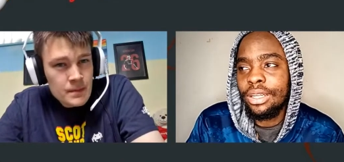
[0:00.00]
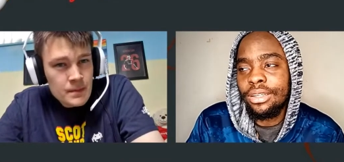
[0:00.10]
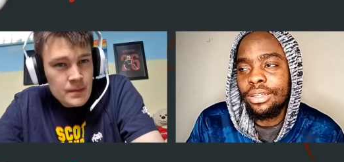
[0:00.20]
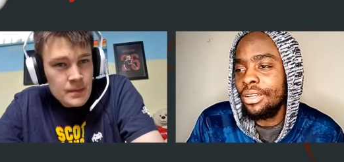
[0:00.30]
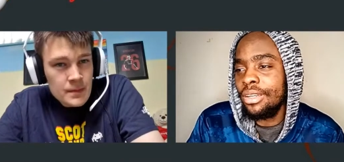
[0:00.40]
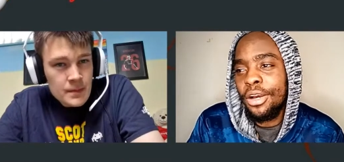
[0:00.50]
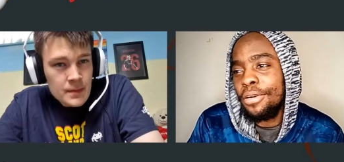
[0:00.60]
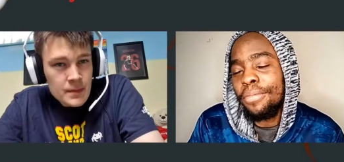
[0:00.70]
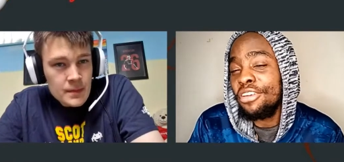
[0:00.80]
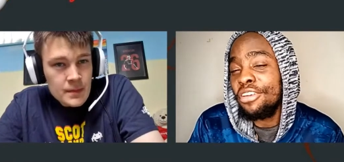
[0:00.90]
Speaker 1: No, my
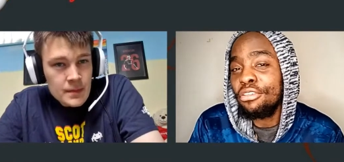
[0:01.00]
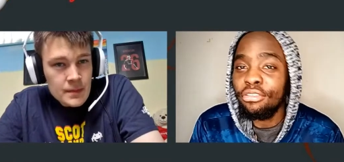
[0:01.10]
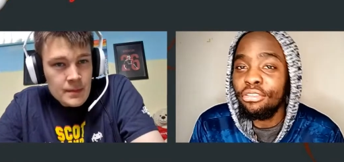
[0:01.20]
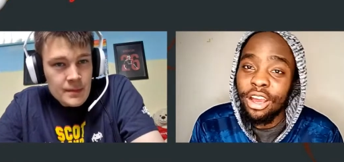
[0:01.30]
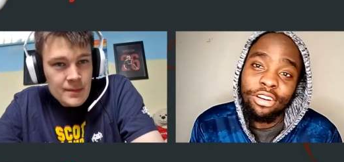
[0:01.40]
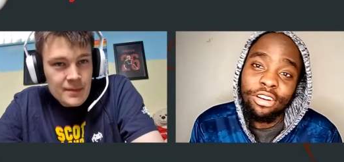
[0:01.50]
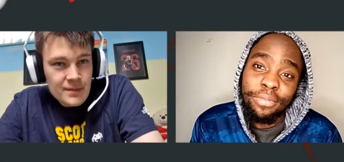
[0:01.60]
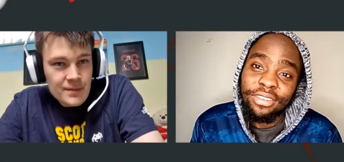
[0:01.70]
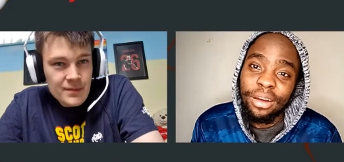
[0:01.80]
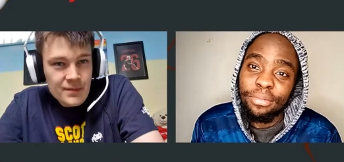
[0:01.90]
choice would actually be
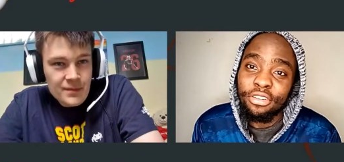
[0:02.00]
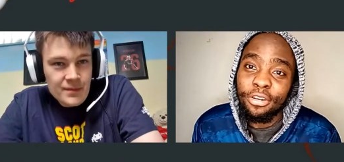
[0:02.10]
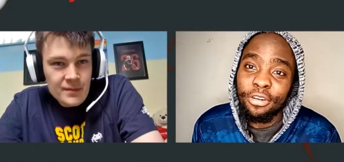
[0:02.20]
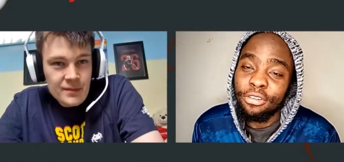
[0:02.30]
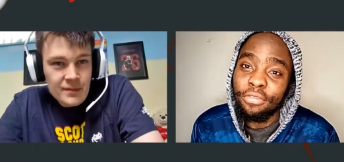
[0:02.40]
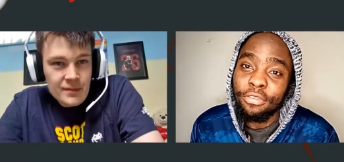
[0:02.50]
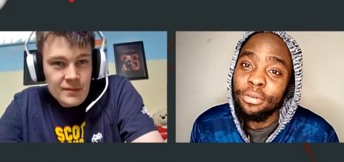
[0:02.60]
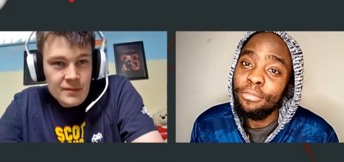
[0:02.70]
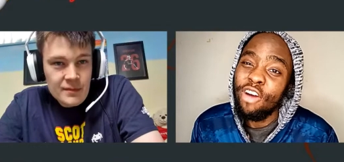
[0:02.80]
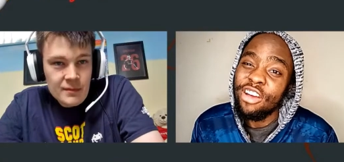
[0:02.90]
Sam Johnston from
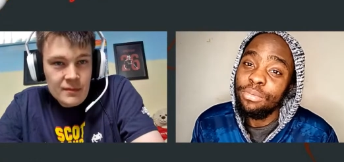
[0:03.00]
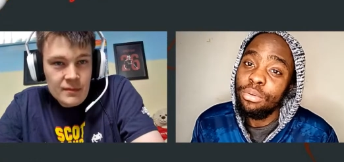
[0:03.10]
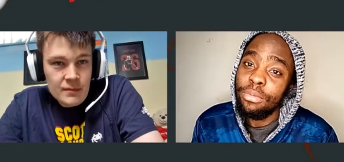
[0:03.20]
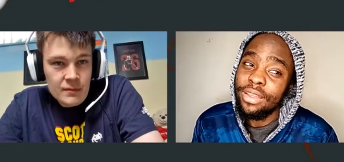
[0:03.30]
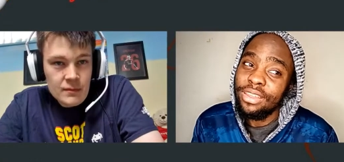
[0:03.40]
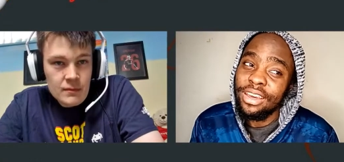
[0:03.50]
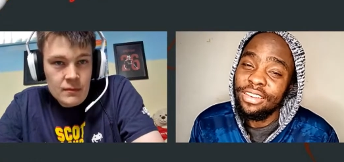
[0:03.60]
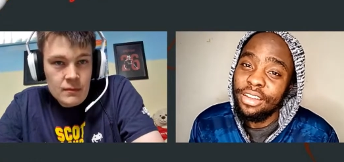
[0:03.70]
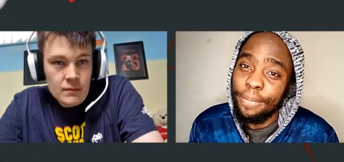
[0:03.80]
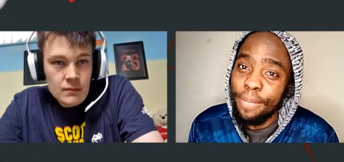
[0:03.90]
West Brom. I think he's
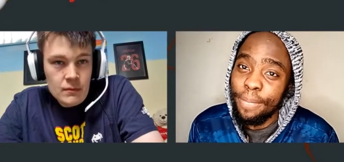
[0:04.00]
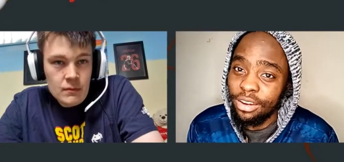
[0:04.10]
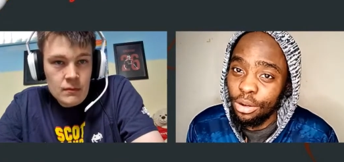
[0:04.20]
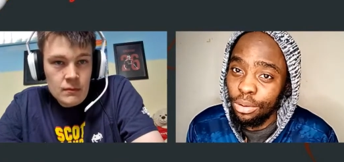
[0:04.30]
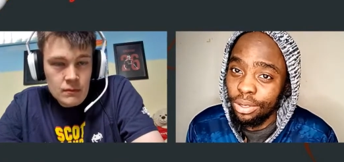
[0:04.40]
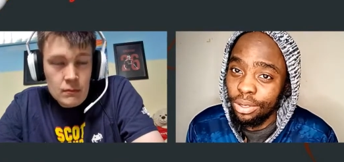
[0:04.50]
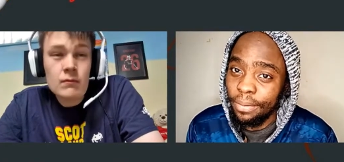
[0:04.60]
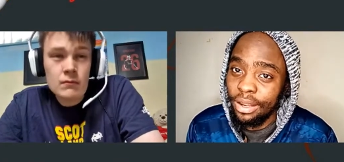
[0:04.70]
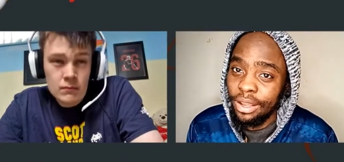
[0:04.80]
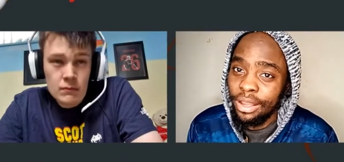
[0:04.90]
a better goalkeeper.
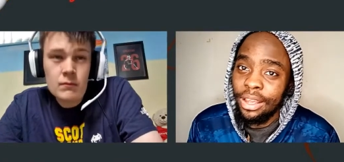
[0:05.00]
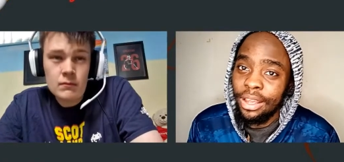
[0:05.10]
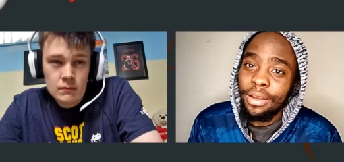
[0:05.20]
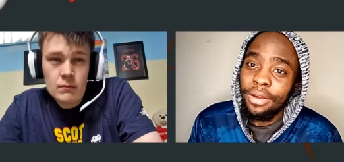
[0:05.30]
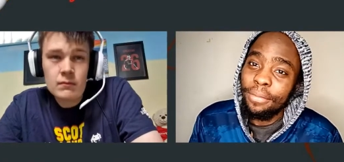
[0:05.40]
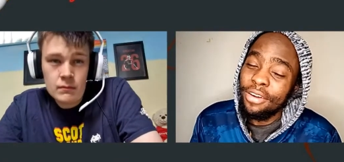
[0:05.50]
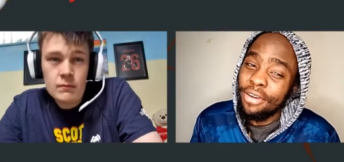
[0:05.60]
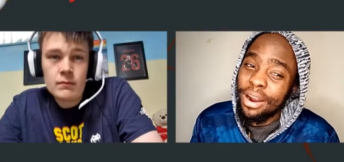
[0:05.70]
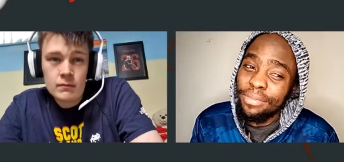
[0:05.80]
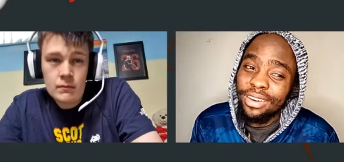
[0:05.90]

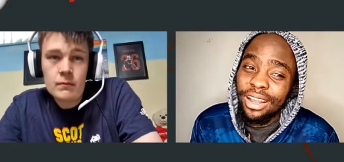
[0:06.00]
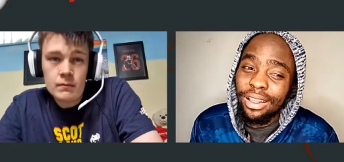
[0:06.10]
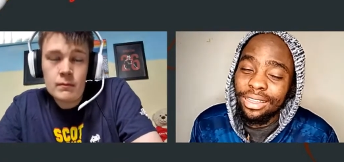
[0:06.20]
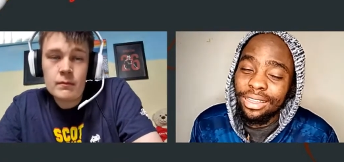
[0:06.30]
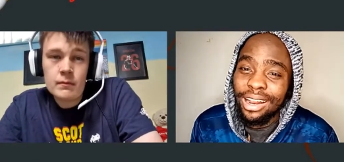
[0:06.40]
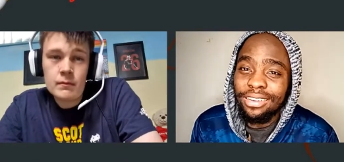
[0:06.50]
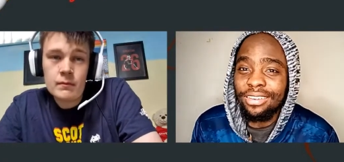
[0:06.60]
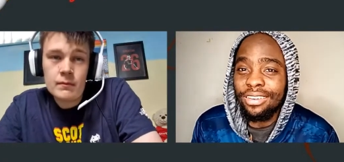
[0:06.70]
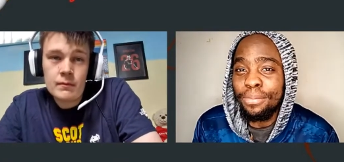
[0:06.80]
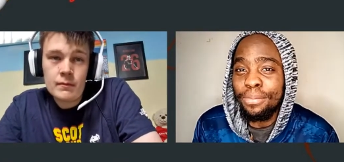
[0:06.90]
Ramsdale, thirty
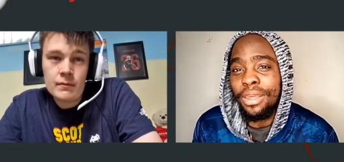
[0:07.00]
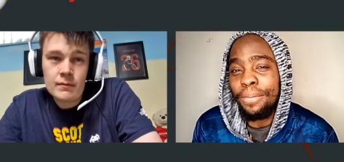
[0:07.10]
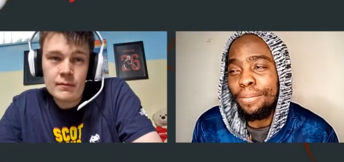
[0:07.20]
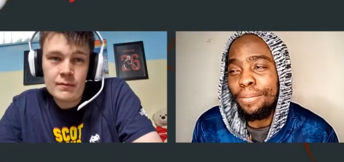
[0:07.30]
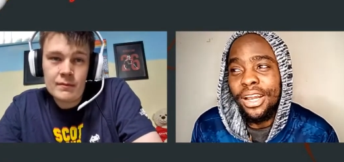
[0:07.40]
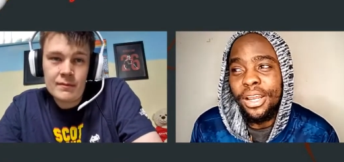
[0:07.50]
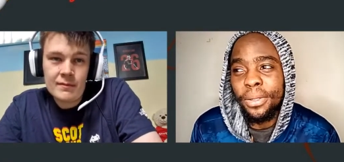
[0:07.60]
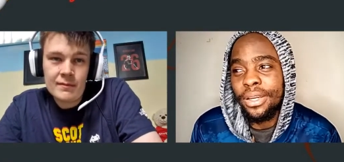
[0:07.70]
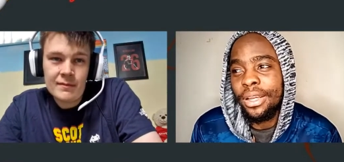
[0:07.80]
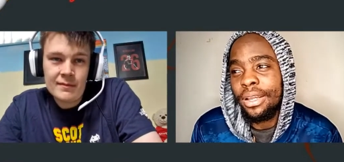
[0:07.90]
something million.
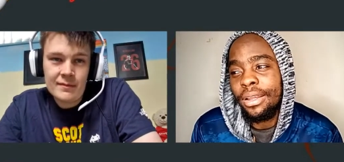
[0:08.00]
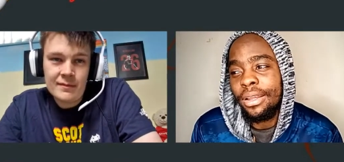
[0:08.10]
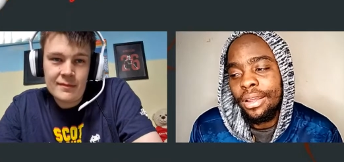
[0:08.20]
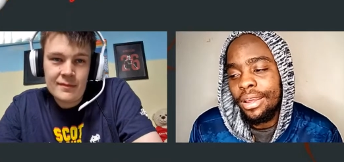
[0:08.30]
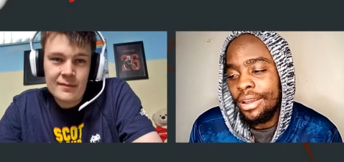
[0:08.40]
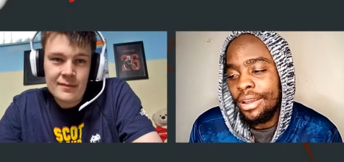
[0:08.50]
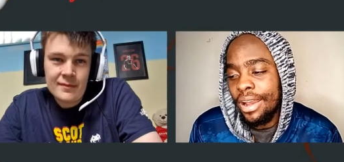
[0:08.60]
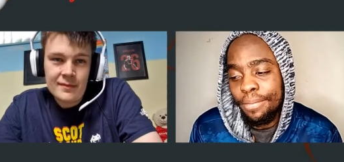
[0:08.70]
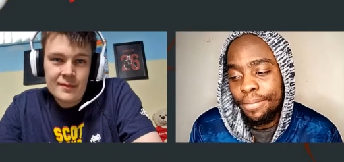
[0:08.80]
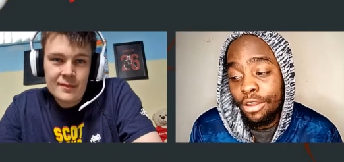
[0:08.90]
I
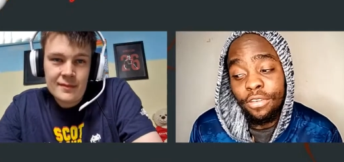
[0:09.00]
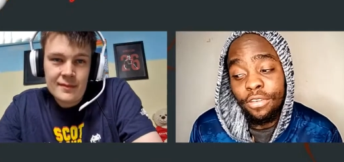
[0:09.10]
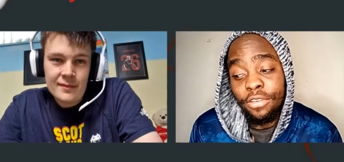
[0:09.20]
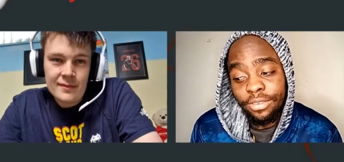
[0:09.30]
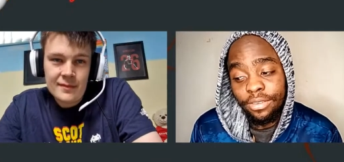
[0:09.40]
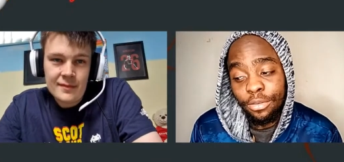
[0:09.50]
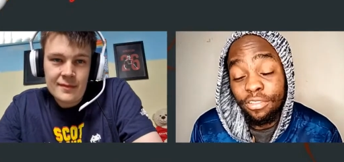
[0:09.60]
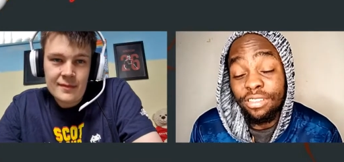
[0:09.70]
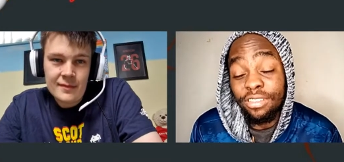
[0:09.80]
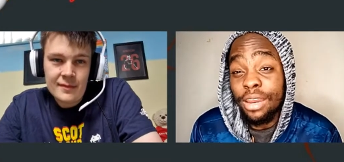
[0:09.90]
mean, if we if we
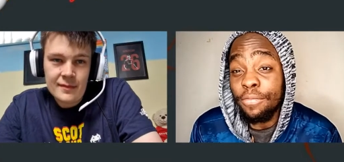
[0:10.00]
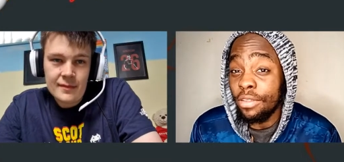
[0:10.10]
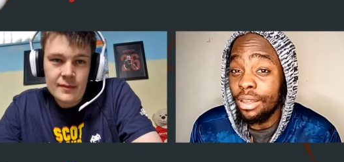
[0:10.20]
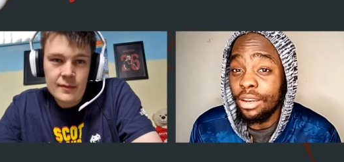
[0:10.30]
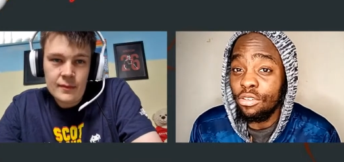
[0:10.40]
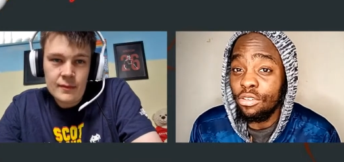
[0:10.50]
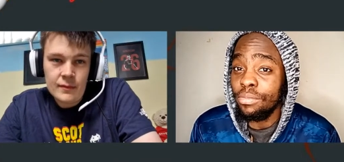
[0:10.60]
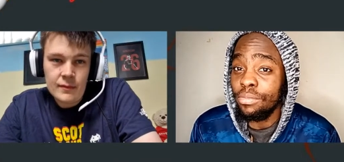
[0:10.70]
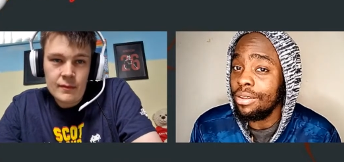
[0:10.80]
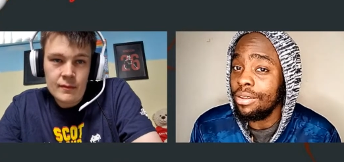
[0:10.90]
sign him for thirty two
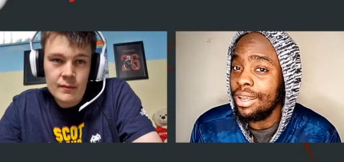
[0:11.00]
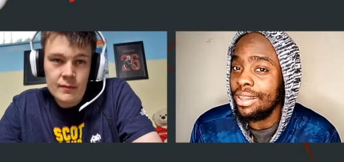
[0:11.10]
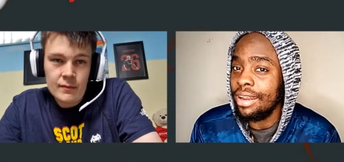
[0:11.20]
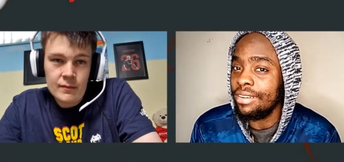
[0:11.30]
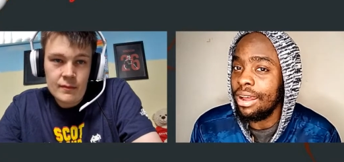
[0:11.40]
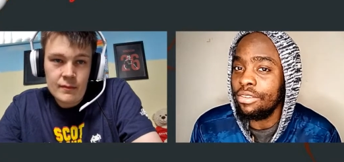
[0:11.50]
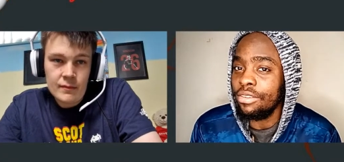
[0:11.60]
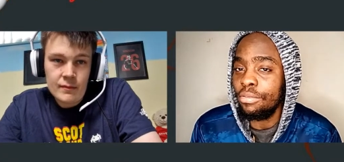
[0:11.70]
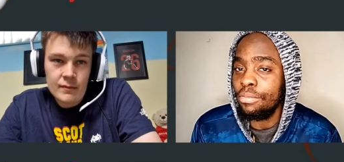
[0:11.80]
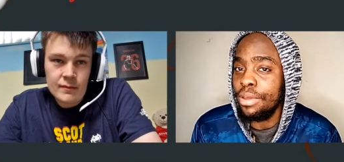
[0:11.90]
million, then that has to
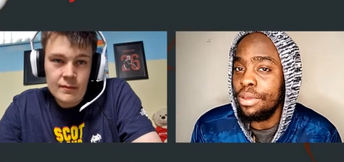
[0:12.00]
be